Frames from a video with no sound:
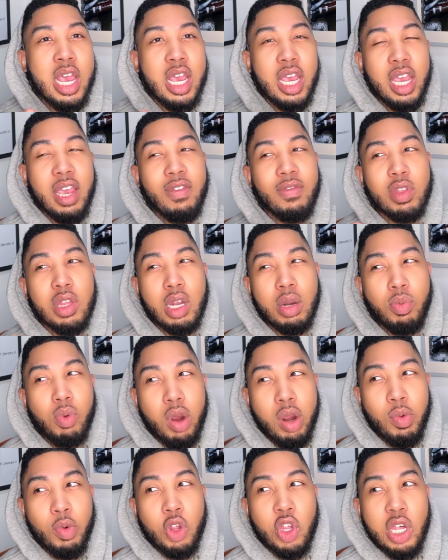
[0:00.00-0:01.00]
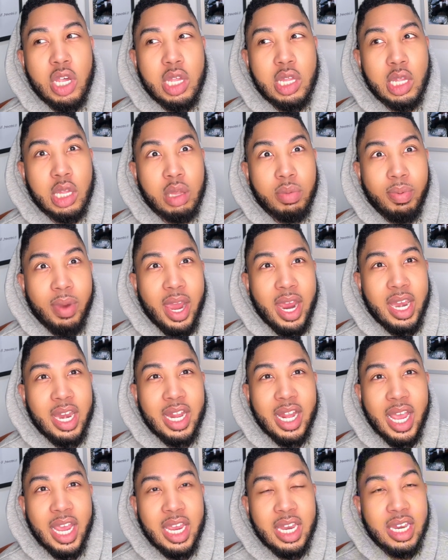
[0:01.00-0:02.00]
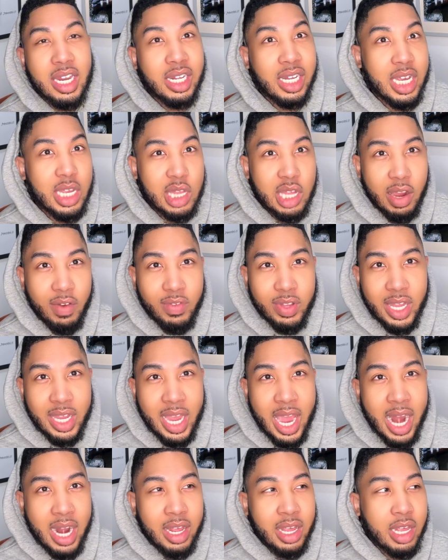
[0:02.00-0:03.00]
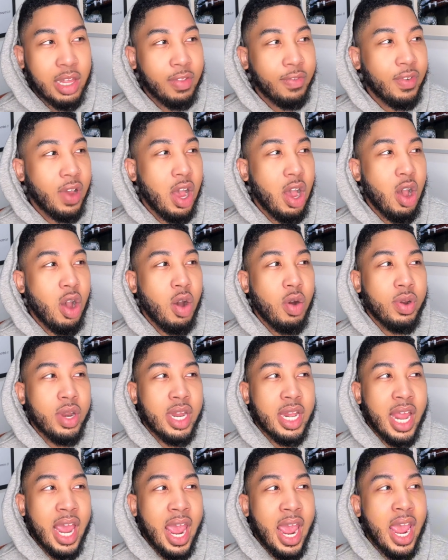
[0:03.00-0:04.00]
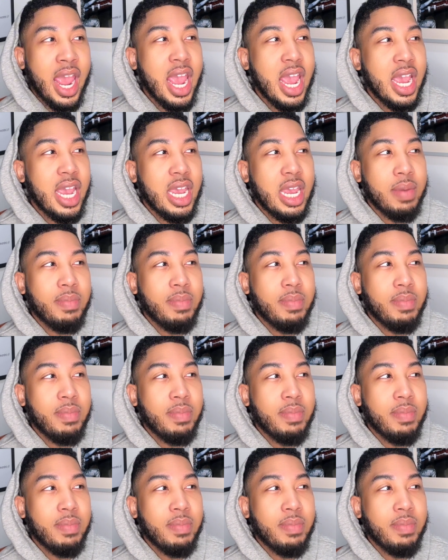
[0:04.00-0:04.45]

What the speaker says: even to the point where she's explaining that he deletes everything out of his phone and that he